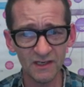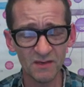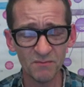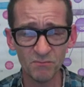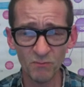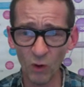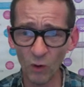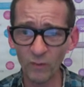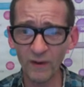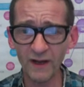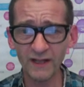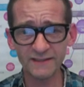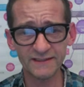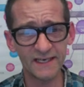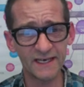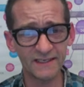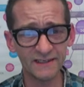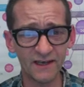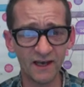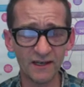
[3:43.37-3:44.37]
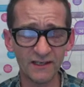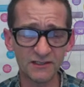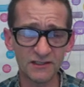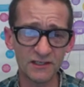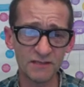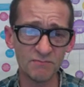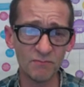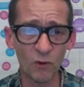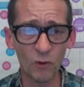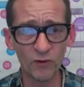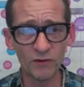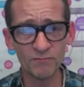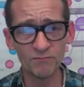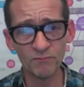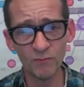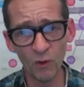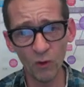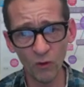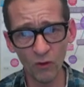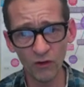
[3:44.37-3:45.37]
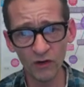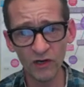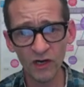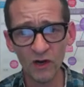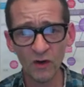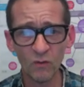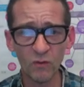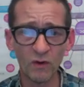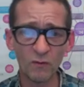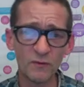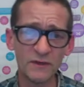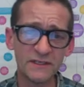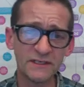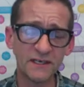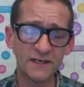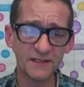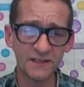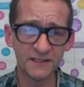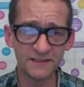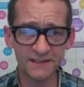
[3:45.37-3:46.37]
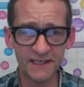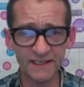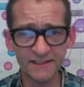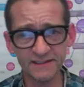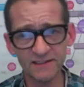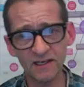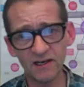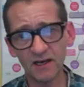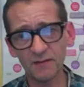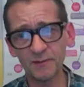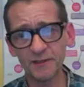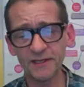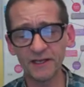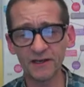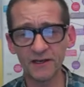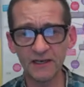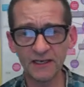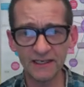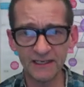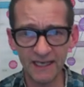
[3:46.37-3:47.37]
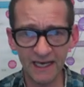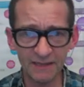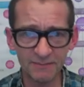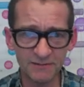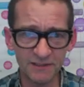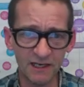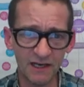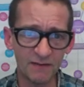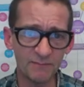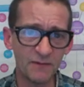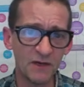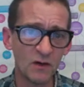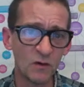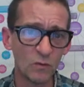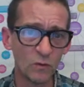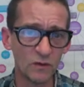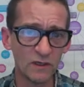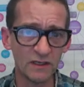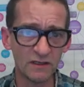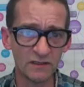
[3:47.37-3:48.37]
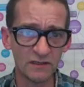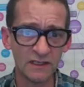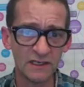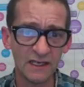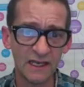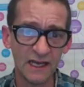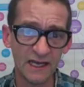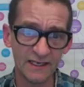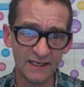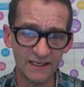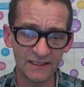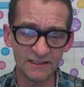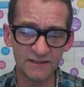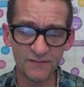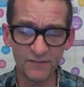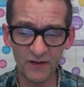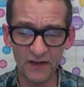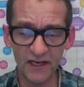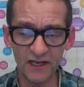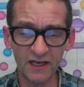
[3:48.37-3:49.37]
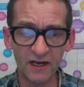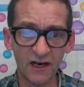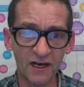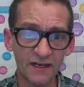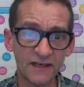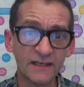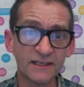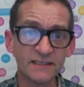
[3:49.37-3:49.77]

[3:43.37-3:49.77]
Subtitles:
Mobile technology, more and more what we did on a desktop and then on a laptop will and is fitting on a